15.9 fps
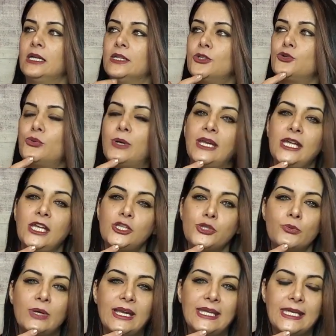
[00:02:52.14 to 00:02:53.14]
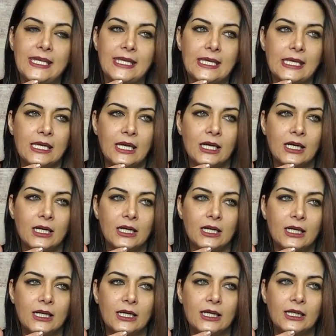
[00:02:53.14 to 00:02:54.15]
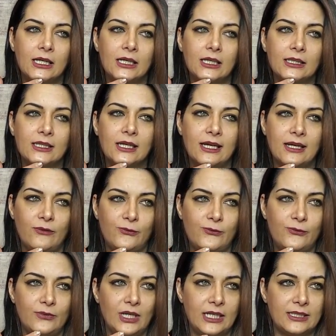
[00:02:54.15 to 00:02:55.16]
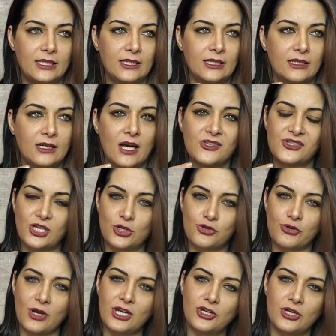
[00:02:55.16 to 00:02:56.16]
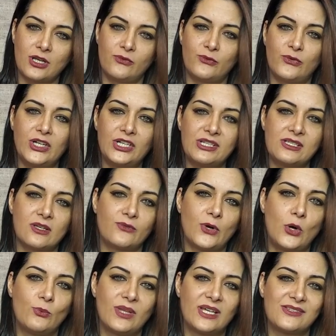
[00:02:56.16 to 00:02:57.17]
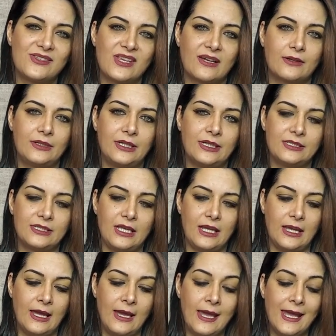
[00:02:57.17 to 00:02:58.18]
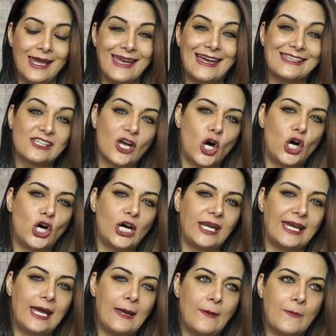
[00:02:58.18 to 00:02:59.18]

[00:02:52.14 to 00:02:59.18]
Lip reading: 2020, the concentration and focus of Homeland Security is on